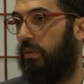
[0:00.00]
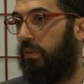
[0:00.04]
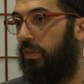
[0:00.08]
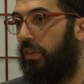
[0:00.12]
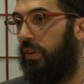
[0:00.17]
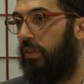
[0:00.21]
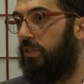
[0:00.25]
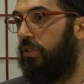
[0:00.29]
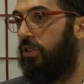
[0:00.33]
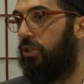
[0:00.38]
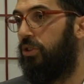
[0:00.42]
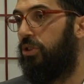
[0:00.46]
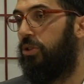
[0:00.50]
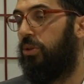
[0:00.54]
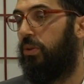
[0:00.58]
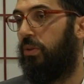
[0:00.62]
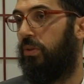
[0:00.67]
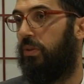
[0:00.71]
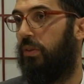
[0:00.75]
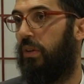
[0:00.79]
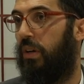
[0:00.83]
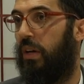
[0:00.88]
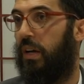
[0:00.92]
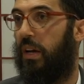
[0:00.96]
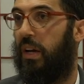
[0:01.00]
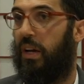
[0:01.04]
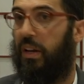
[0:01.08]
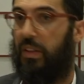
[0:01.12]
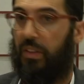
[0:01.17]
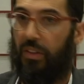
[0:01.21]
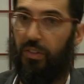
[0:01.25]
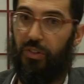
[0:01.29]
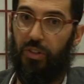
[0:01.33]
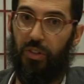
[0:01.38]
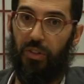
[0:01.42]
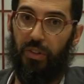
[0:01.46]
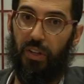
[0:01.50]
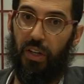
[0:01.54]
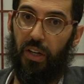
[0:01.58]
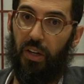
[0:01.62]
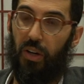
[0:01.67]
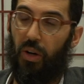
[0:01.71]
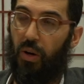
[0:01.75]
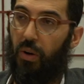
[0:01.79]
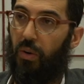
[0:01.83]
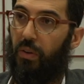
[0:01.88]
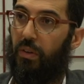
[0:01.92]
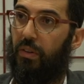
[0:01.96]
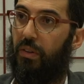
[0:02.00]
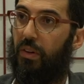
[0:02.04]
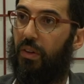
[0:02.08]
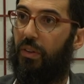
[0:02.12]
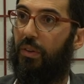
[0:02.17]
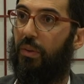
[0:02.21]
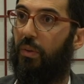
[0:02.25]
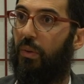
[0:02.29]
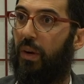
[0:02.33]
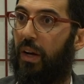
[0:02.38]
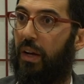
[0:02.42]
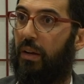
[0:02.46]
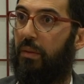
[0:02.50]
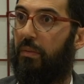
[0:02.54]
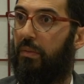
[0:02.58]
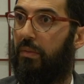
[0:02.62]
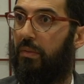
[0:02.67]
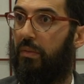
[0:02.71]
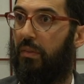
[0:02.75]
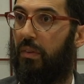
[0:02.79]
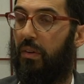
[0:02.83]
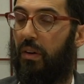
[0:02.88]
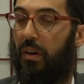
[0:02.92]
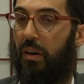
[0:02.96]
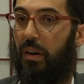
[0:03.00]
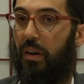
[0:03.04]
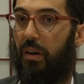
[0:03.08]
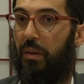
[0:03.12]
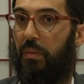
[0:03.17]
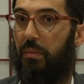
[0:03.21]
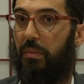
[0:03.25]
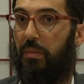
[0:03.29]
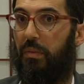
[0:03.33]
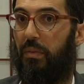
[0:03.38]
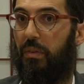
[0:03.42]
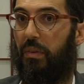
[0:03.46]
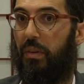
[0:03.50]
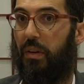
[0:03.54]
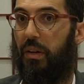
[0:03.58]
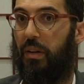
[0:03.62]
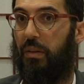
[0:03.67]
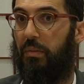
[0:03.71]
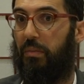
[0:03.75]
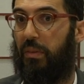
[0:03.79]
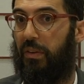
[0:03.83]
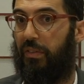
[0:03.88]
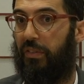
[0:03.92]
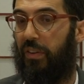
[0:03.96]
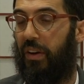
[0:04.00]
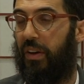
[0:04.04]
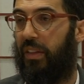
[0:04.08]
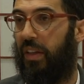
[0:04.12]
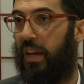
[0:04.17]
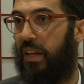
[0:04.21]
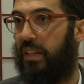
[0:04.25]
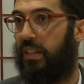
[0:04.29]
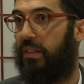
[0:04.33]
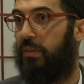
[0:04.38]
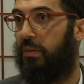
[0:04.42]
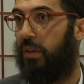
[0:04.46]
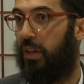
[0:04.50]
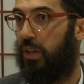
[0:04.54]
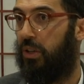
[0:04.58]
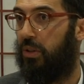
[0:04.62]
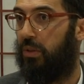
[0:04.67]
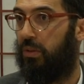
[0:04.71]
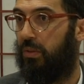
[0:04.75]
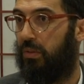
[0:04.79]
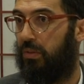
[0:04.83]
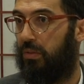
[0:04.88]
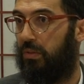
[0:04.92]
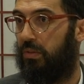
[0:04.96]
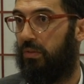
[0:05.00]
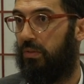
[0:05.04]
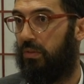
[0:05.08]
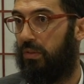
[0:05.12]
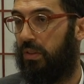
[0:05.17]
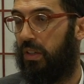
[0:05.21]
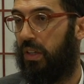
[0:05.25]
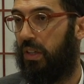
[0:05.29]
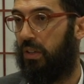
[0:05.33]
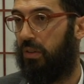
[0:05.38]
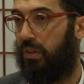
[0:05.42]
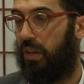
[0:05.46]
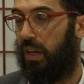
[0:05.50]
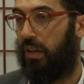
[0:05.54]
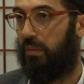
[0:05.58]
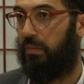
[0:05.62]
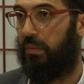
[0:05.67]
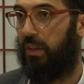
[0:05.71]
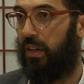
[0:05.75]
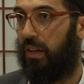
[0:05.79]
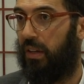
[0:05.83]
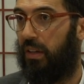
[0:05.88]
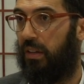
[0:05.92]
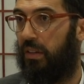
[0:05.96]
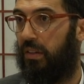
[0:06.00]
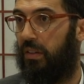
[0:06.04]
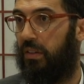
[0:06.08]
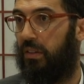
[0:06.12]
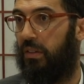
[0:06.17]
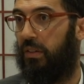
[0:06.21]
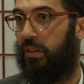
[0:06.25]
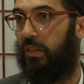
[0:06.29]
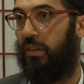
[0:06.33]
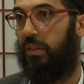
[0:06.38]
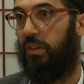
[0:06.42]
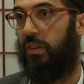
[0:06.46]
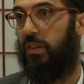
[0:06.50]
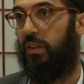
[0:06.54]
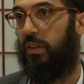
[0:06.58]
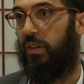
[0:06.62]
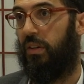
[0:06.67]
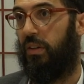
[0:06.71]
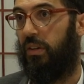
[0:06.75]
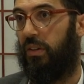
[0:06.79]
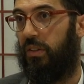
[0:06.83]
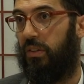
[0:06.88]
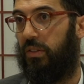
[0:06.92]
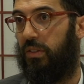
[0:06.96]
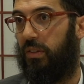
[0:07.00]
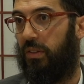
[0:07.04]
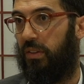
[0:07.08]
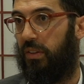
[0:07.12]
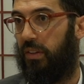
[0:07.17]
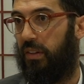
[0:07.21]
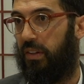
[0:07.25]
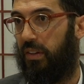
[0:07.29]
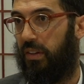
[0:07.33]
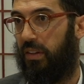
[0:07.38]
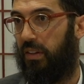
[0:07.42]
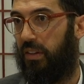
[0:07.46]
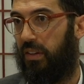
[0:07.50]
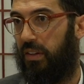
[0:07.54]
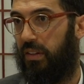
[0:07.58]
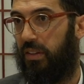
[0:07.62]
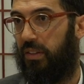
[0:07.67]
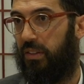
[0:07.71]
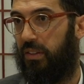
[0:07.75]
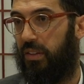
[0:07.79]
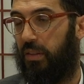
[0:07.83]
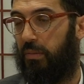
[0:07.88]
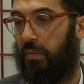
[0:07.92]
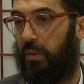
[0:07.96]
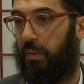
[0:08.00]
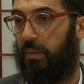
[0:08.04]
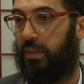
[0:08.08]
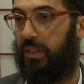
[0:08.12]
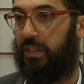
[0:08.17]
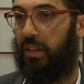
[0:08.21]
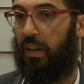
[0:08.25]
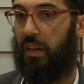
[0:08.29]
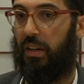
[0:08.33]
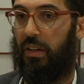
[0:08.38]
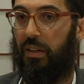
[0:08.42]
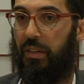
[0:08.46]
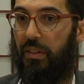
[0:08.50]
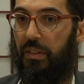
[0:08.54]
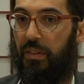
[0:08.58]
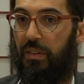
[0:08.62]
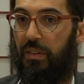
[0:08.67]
Faris says, sure. Then so they go, and on the way, um, my father asked him, can you, can you get me in to the, uh, to the Baba Sali?